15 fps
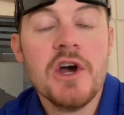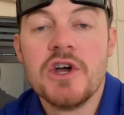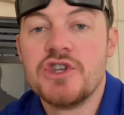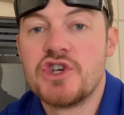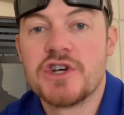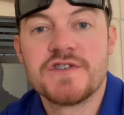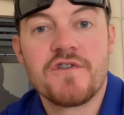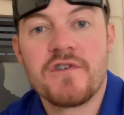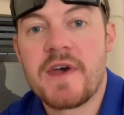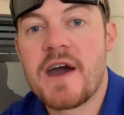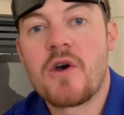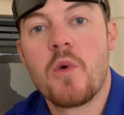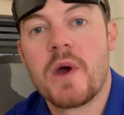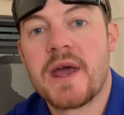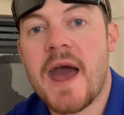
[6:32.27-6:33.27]
just for that
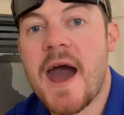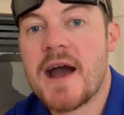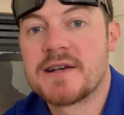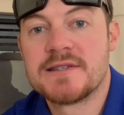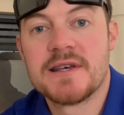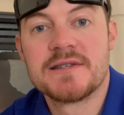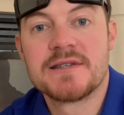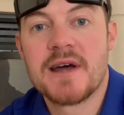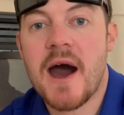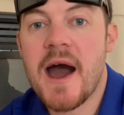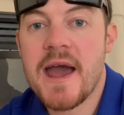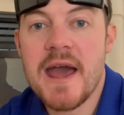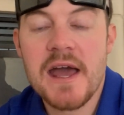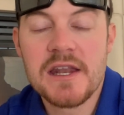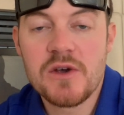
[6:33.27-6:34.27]
quick access to
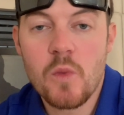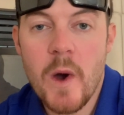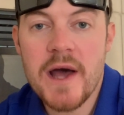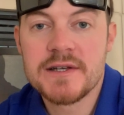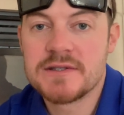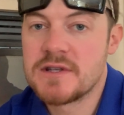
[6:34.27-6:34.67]
I-80 West